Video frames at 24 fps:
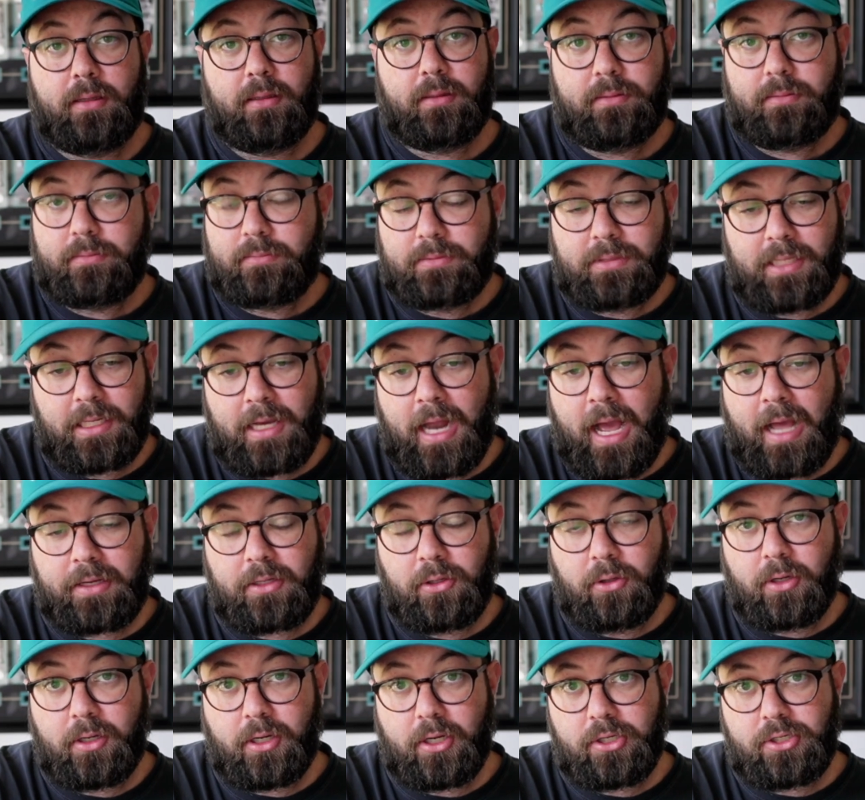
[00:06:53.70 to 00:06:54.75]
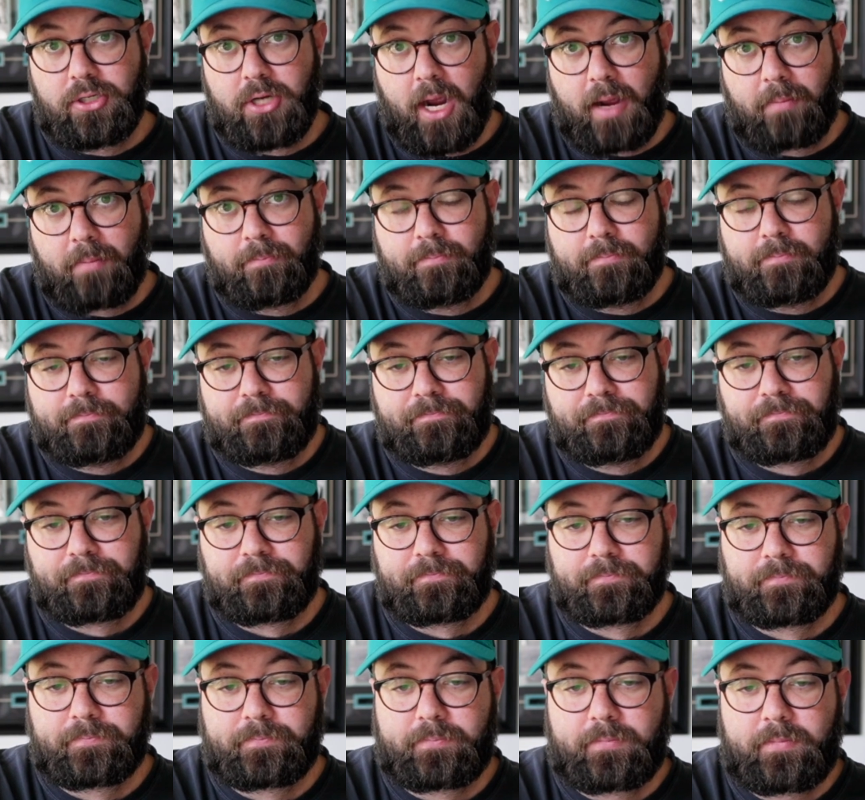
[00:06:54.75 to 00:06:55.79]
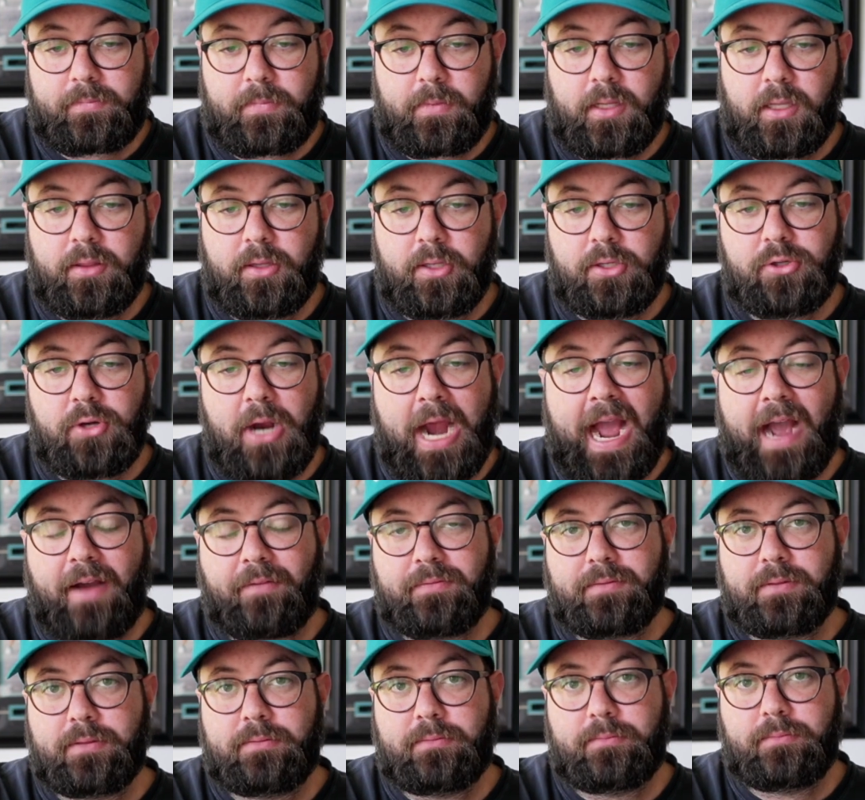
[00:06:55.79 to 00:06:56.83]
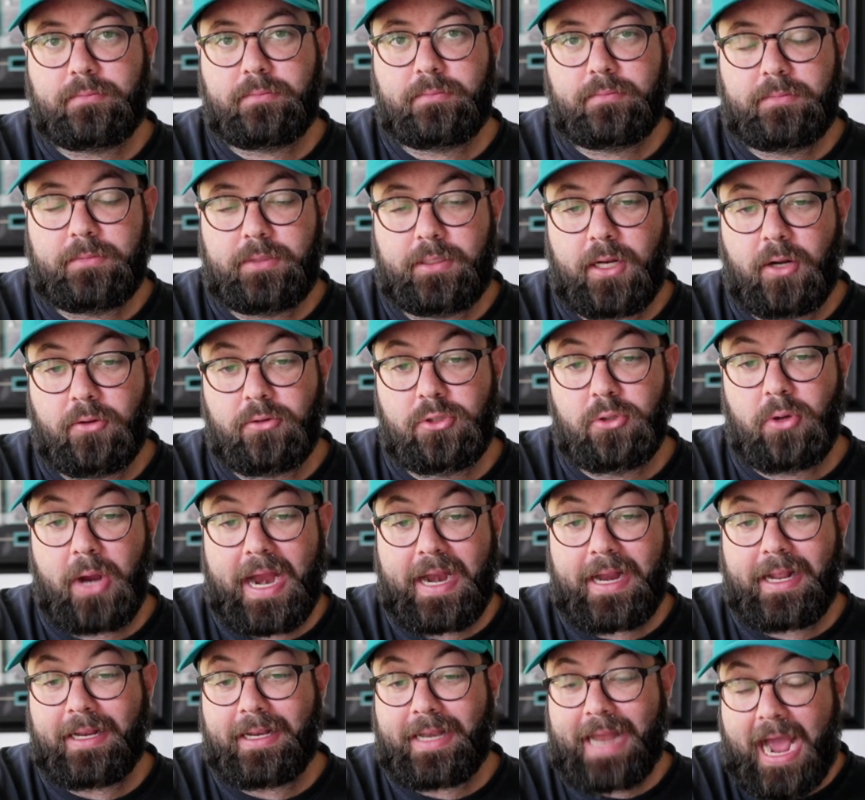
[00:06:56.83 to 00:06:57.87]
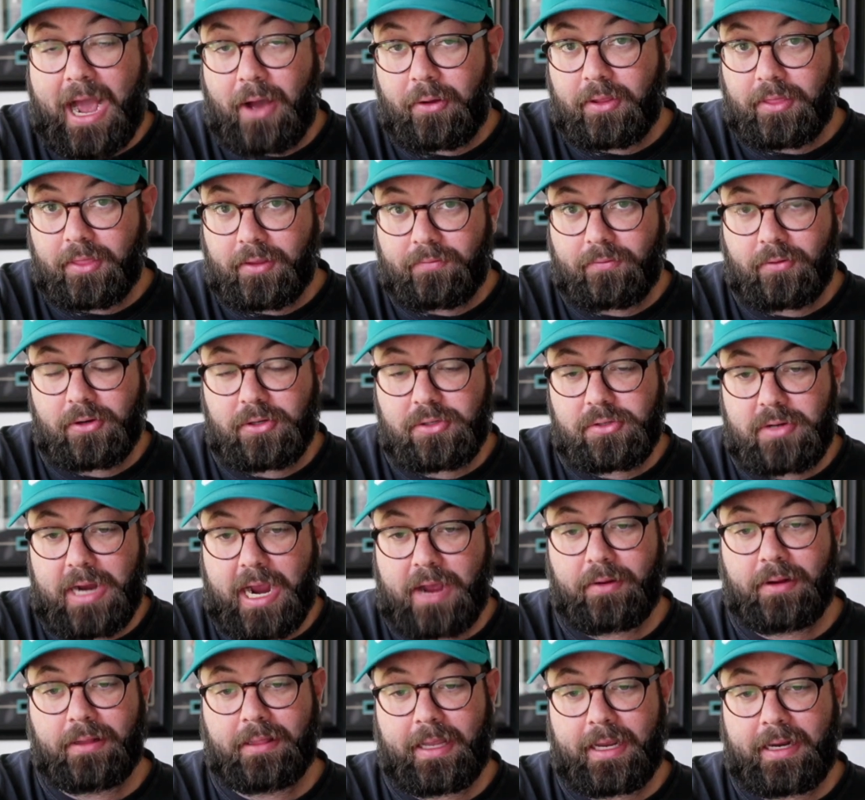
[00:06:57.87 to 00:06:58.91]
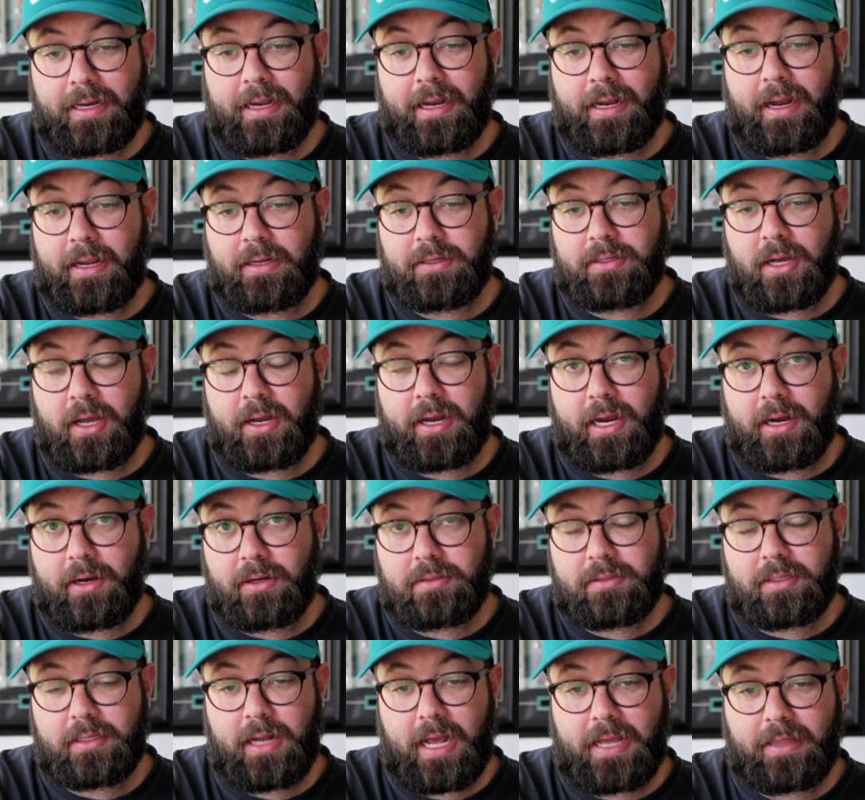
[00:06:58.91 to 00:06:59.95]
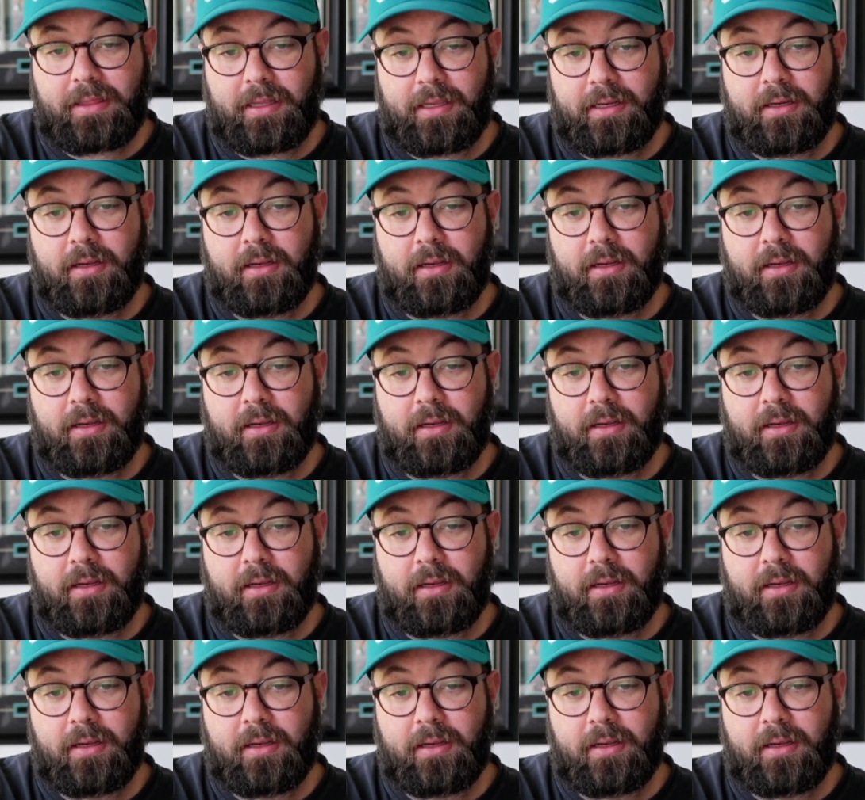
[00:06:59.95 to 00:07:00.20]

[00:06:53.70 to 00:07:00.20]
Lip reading: did not do a good job. The draft, you know, trading down in the first round and landing Anton Harrison, I think